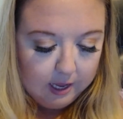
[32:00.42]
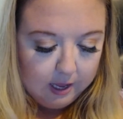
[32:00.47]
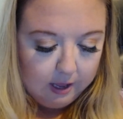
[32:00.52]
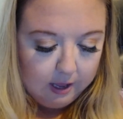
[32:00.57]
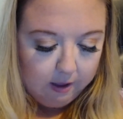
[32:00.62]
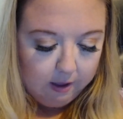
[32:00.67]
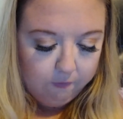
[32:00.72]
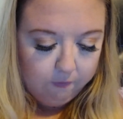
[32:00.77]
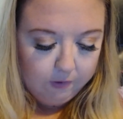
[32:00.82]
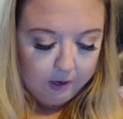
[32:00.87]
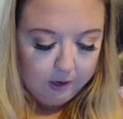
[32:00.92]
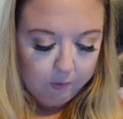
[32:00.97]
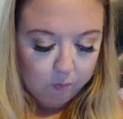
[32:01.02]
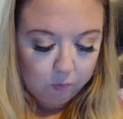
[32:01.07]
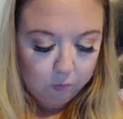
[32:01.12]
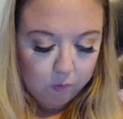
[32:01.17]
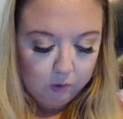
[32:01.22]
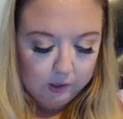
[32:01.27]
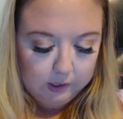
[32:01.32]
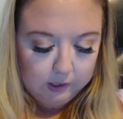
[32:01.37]
If I
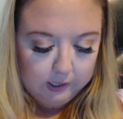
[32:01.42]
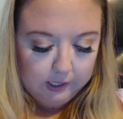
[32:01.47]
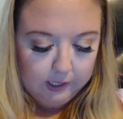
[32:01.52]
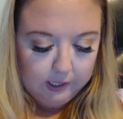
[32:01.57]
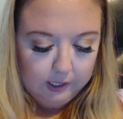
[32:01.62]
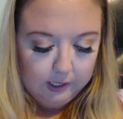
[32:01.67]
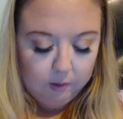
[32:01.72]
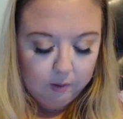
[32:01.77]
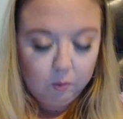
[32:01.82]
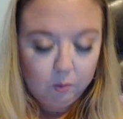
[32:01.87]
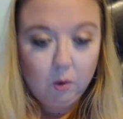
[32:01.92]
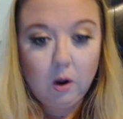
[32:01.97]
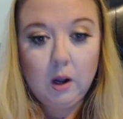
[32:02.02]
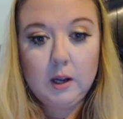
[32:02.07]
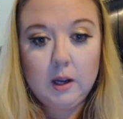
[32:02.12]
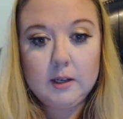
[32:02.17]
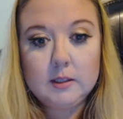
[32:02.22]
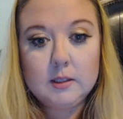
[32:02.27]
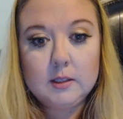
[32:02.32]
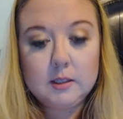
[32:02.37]
really
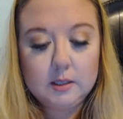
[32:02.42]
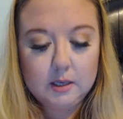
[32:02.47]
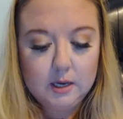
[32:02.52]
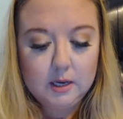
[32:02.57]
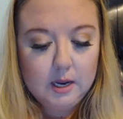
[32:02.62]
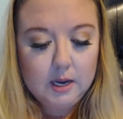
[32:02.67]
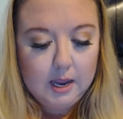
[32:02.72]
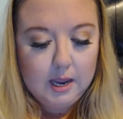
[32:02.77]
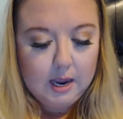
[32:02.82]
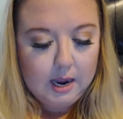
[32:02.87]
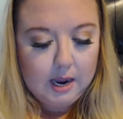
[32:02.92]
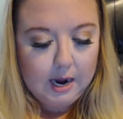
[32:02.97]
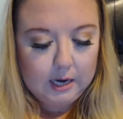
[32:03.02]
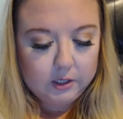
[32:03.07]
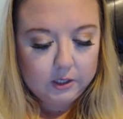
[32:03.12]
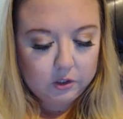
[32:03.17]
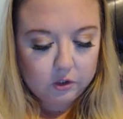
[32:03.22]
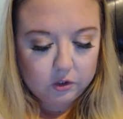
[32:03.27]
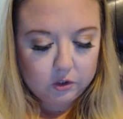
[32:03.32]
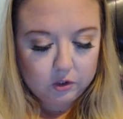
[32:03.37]
want
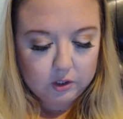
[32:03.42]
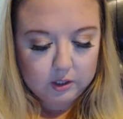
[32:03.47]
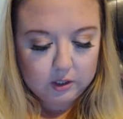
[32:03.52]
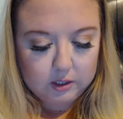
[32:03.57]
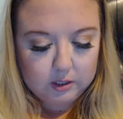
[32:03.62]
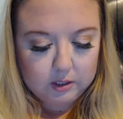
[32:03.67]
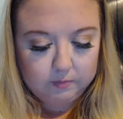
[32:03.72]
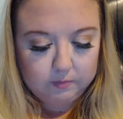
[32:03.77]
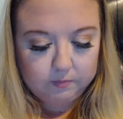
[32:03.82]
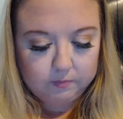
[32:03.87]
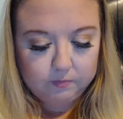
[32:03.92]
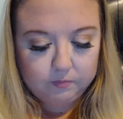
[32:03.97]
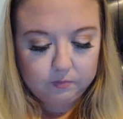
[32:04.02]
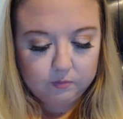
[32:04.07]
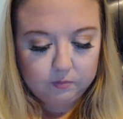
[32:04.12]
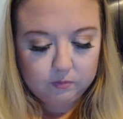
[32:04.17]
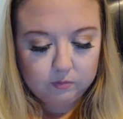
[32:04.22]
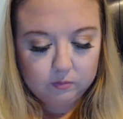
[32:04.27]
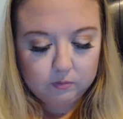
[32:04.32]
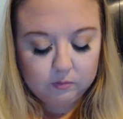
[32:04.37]
extra
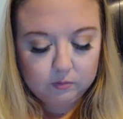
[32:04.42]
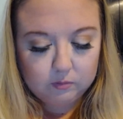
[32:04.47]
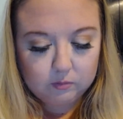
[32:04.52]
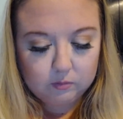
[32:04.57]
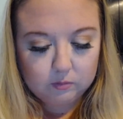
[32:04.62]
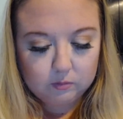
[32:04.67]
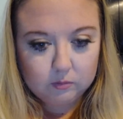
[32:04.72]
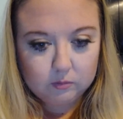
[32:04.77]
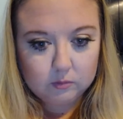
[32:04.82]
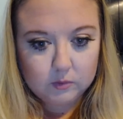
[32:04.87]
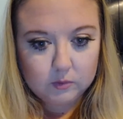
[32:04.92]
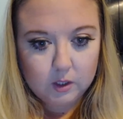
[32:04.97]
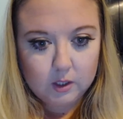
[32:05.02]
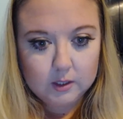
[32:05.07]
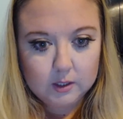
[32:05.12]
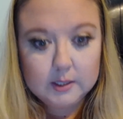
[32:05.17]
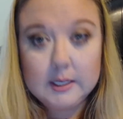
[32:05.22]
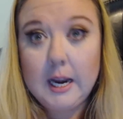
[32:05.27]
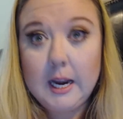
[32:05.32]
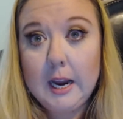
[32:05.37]

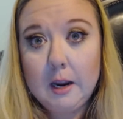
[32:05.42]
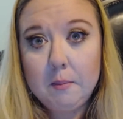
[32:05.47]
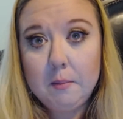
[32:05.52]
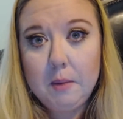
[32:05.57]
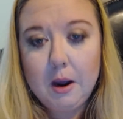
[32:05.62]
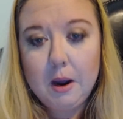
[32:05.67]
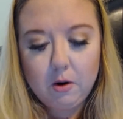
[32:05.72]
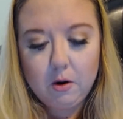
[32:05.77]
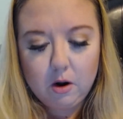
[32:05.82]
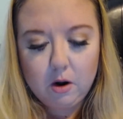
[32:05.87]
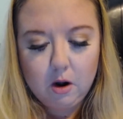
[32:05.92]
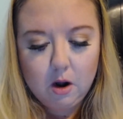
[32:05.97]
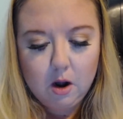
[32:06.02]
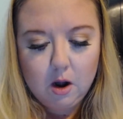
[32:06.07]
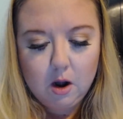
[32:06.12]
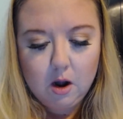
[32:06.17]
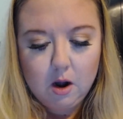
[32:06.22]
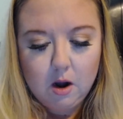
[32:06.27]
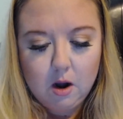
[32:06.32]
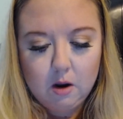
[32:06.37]
staying power
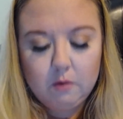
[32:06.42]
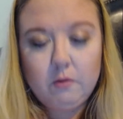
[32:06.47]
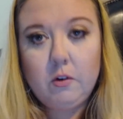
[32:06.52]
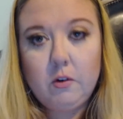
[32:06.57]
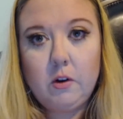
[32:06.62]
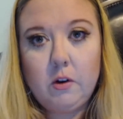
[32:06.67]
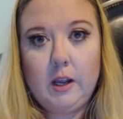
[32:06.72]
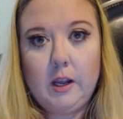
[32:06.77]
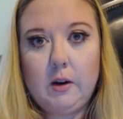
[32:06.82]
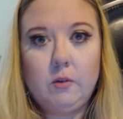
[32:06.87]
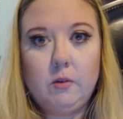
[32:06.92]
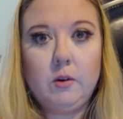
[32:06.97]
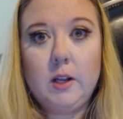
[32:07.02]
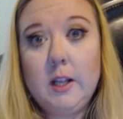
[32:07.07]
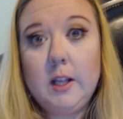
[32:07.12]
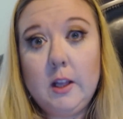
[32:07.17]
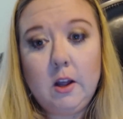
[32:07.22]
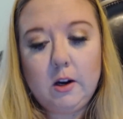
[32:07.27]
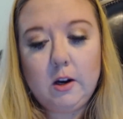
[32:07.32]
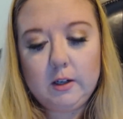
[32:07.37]
for like a
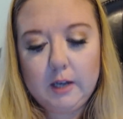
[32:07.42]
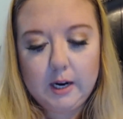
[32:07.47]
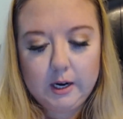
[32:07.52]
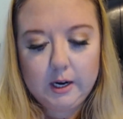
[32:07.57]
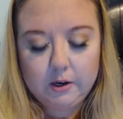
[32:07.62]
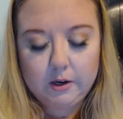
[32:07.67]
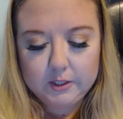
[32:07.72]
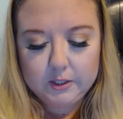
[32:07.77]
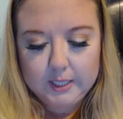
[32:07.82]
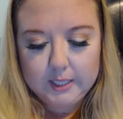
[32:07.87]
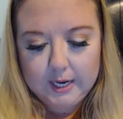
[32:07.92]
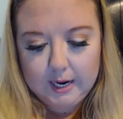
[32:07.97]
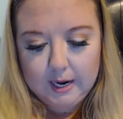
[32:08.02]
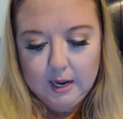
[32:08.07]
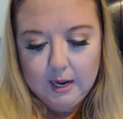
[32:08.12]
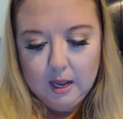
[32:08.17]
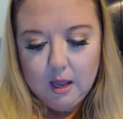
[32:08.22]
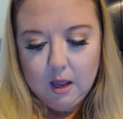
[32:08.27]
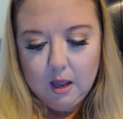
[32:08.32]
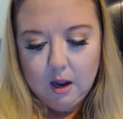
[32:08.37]
really long night or day,
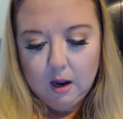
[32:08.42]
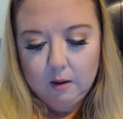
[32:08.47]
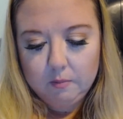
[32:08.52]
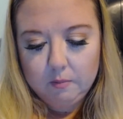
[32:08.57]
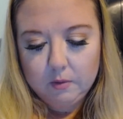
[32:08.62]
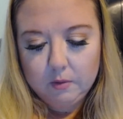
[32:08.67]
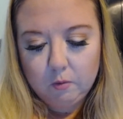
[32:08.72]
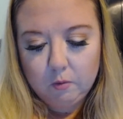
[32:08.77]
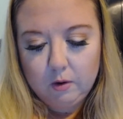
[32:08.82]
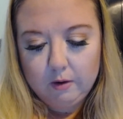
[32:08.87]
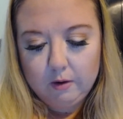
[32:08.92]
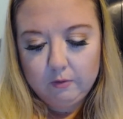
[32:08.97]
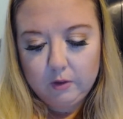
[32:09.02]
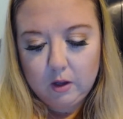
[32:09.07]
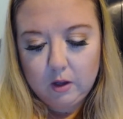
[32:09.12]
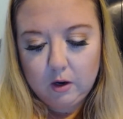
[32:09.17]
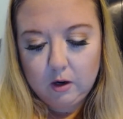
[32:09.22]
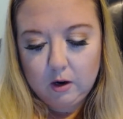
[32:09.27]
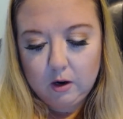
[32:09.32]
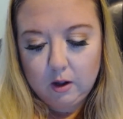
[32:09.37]
the
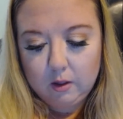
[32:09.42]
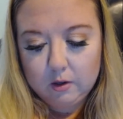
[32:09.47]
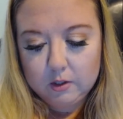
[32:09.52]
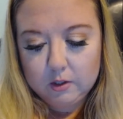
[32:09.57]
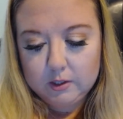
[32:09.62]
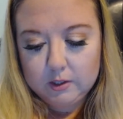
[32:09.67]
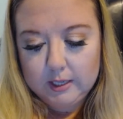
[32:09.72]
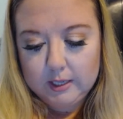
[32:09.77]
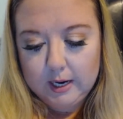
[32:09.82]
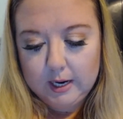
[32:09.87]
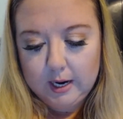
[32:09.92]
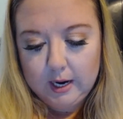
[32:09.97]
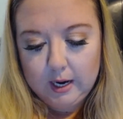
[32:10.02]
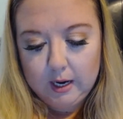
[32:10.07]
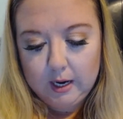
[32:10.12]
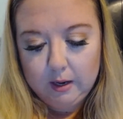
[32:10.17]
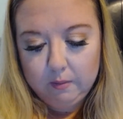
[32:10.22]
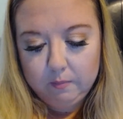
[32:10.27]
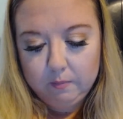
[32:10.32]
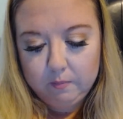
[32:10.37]
Revlon Color
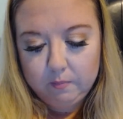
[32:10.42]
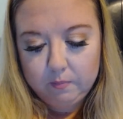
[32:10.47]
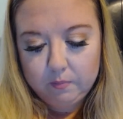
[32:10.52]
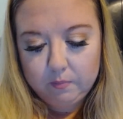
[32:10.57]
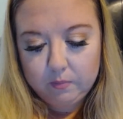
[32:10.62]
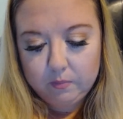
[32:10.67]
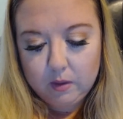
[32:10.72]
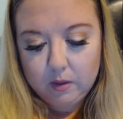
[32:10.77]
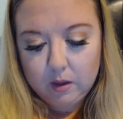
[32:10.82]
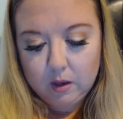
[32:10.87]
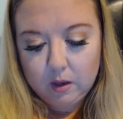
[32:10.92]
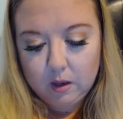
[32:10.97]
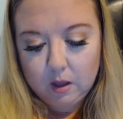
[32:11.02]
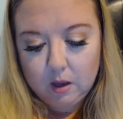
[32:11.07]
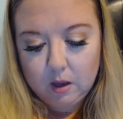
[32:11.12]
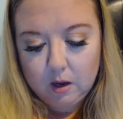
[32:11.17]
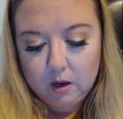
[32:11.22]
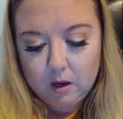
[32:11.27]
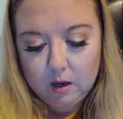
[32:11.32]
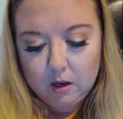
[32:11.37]
Stay
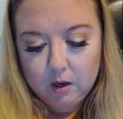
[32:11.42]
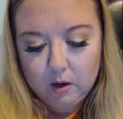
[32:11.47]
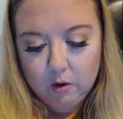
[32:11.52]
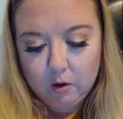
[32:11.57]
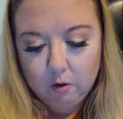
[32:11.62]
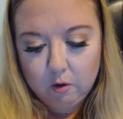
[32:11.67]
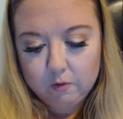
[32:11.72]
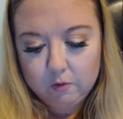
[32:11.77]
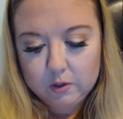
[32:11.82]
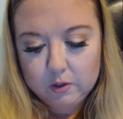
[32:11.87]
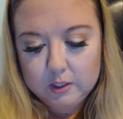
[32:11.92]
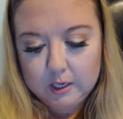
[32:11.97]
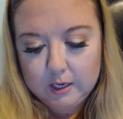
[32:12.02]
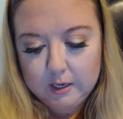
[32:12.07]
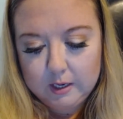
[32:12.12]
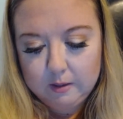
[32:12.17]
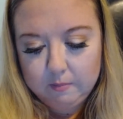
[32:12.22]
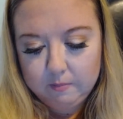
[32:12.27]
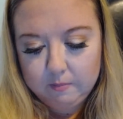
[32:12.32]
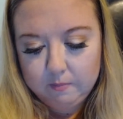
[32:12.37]

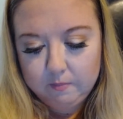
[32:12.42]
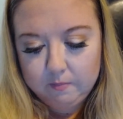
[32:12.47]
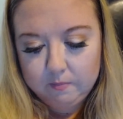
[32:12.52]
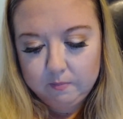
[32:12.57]
Overtime,